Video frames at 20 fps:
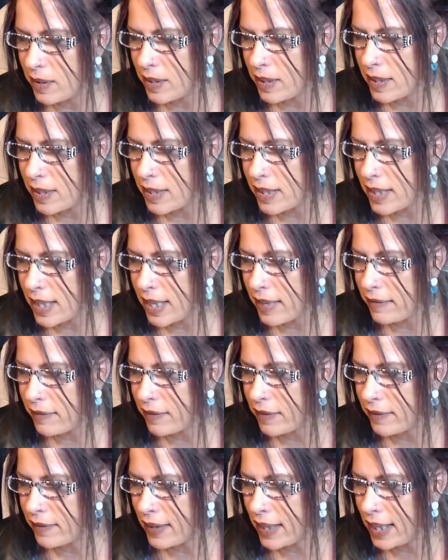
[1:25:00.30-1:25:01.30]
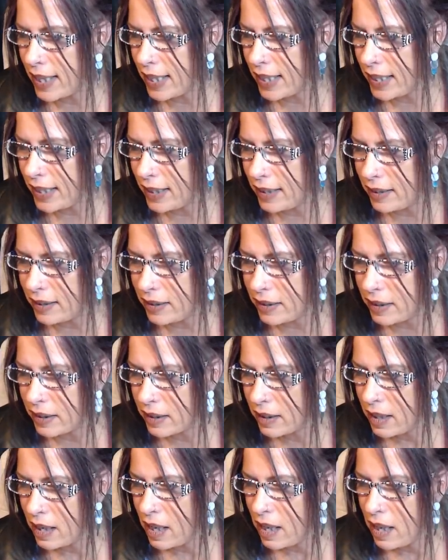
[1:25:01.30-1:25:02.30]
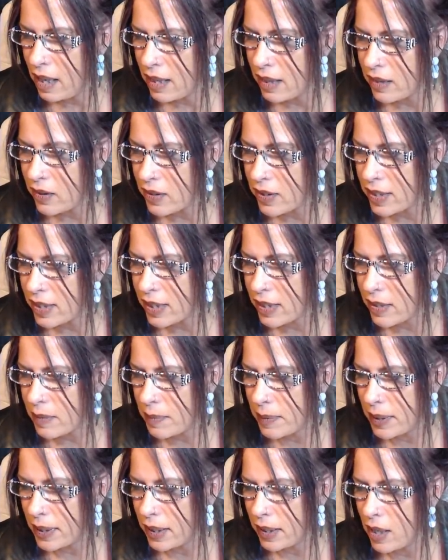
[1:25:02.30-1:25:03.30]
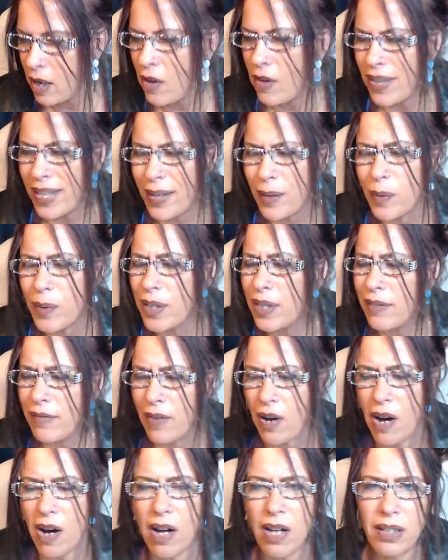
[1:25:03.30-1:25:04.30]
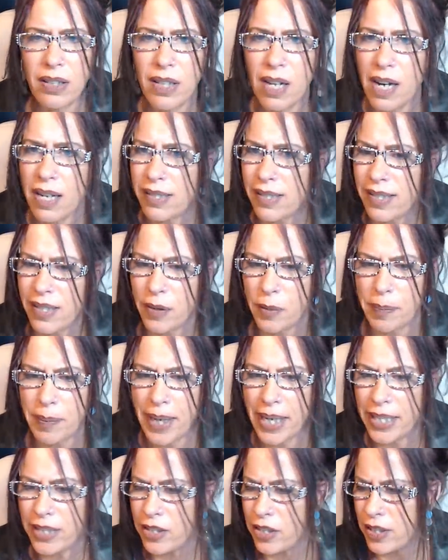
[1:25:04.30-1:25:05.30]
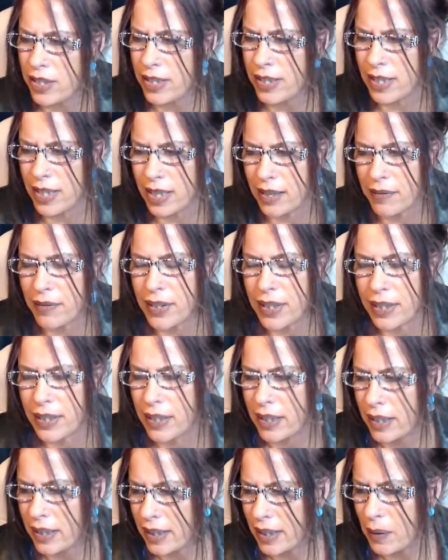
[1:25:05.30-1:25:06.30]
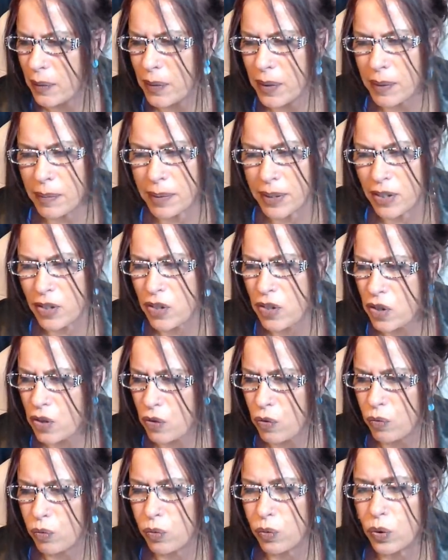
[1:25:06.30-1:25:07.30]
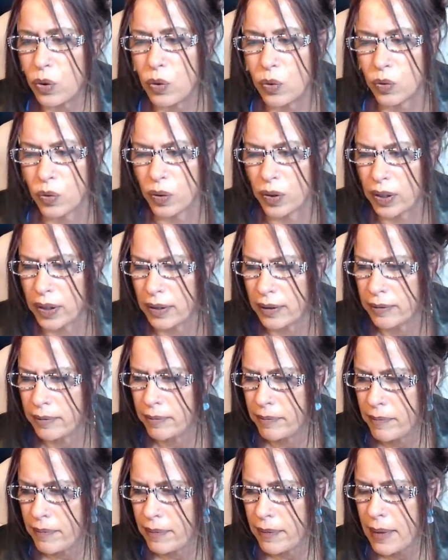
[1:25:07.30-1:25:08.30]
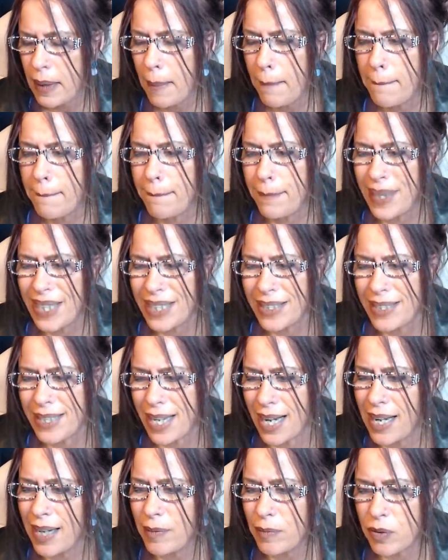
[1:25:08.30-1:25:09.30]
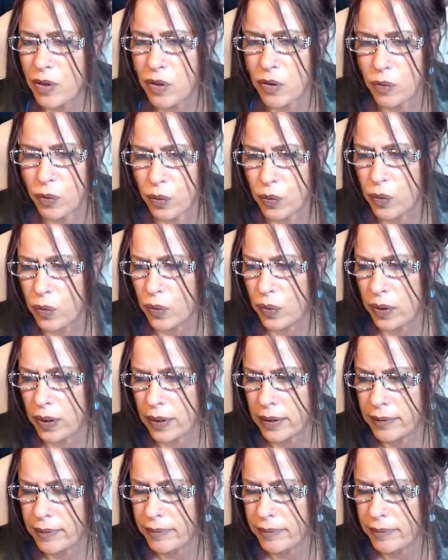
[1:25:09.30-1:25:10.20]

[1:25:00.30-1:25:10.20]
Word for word: has a staff of eight. 36 million. Oh, they would have all lost their pensions and everything. They would have been screwed. Big time screwed.